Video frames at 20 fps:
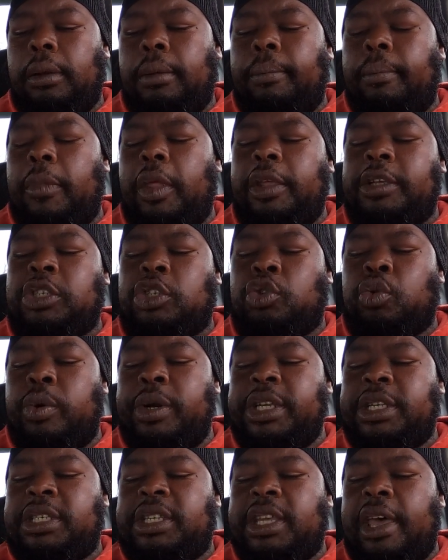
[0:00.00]
it's
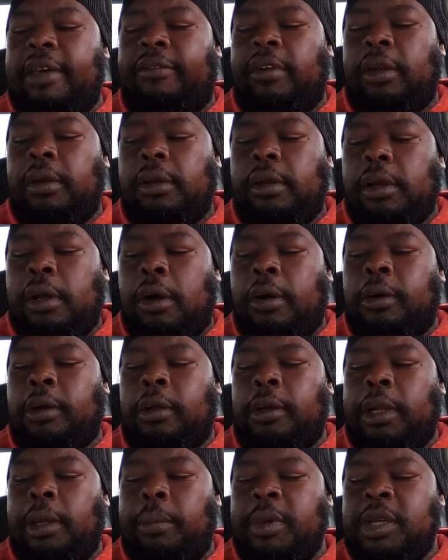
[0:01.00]
27. Hold
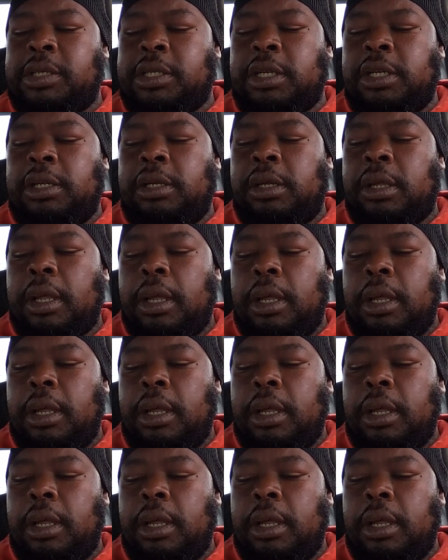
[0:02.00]
on, let me see.